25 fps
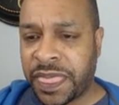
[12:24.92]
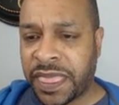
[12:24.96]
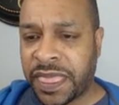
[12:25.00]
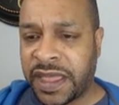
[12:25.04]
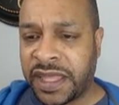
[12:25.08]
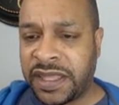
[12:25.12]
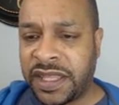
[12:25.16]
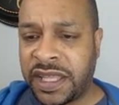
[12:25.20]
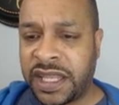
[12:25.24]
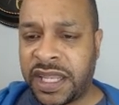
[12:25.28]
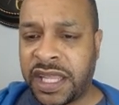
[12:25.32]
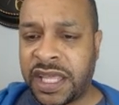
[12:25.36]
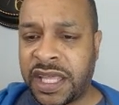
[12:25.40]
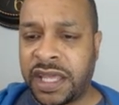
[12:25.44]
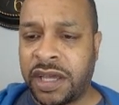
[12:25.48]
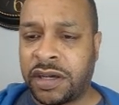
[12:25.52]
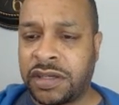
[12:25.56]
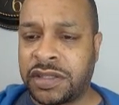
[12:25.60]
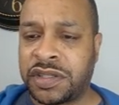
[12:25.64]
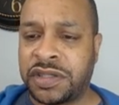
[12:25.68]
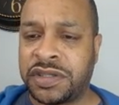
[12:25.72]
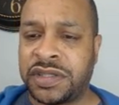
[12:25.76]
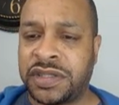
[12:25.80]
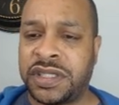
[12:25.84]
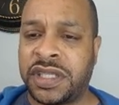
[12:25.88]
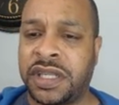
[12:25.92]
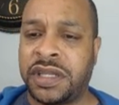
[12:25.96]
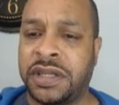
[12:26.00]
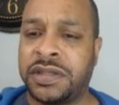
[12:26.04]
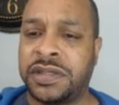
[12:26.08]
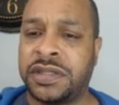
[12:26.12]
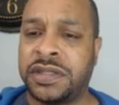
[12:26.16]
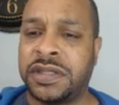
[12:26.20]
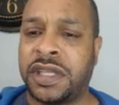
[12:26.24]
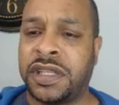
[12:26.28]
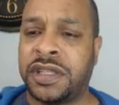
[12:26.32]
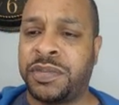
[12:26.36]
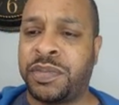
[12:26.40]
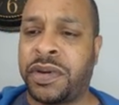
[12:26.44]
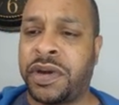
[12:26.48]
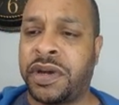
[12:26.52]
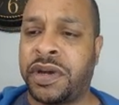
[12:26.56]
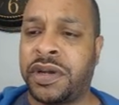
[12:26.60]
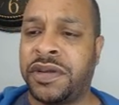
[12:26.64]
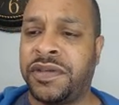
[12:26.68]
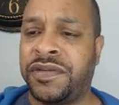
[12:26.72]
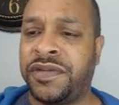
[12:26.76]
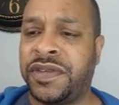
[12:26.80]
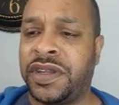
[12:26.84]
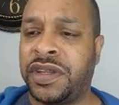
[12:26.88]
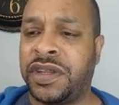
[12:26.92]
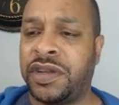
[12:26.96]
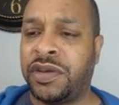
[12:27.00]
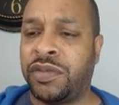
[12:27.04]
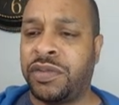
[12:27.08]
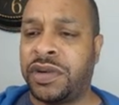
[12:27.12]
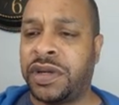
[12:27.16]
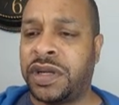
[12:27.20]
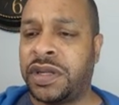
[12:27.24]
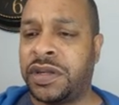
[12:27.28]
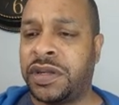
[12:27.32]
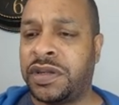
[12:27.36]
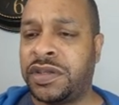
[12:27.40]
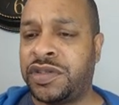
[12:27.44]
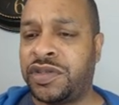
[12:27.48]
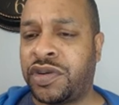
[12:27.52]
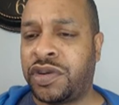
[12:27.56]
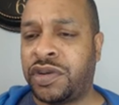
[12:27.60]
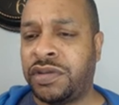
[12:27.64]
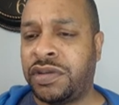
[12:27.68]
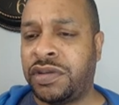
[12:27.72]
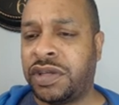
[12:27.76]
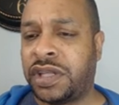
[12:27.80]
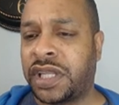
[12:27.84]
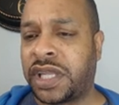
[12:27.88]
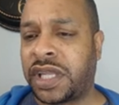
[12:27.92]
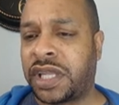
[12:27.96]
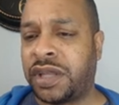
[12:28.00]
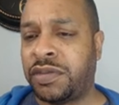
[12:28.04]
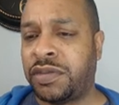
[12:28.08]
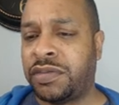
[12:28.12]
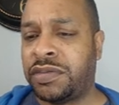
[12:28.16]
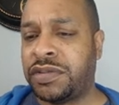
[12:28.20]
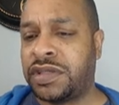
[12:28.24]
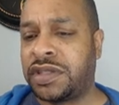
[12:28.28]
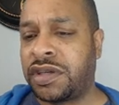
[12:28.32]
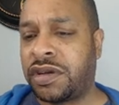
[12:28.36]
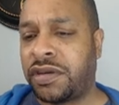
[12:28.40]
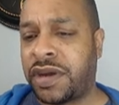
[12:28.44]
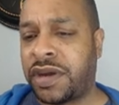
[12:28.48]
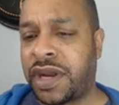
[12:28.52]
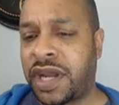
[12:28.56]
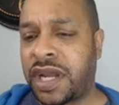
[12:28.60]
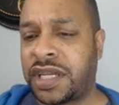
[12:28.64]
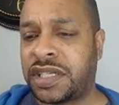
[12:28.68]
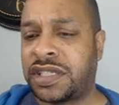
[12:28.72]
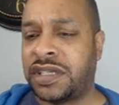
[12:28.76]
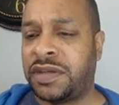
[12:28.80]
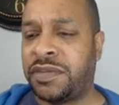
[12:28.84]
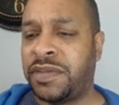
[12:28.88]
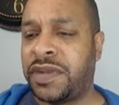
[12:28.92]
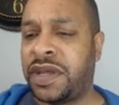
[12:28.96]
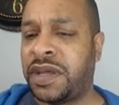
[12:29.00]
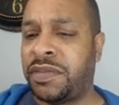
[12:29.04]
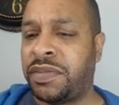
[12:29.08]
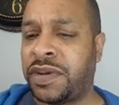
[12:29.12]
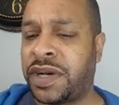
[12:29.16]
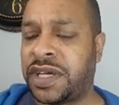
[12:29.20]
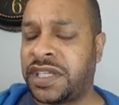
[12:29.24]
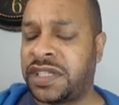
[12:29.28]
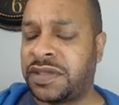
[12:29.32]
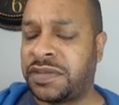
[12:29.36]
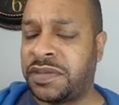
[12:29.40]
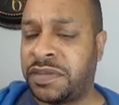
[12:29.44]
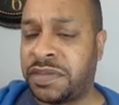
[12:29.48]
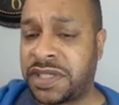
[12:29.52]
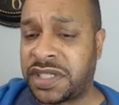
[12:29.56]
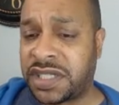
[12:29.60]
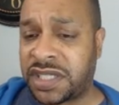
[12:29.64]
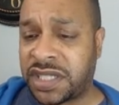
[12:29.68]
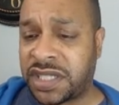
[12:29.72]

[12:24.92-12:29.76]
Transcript: And then they also said there's another part of the video where the drone looked like it was crashed and it may have possibly been